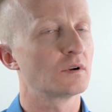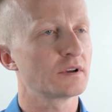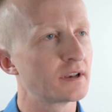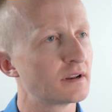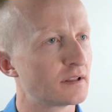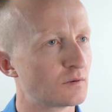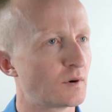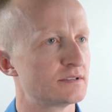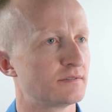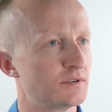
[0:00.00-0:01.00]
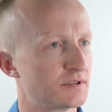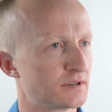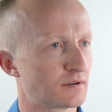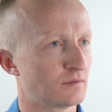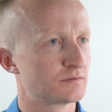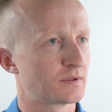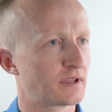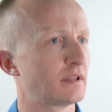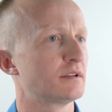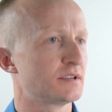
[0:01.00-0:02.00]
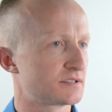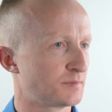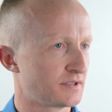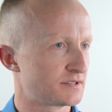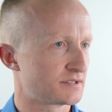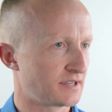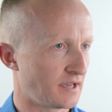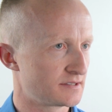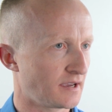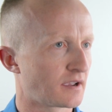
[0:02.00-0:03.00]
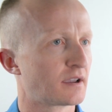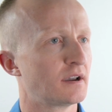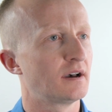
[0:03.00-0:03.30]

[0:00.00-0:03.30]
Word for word: We're looking at other ways of using drones within other disciplines at Stantec.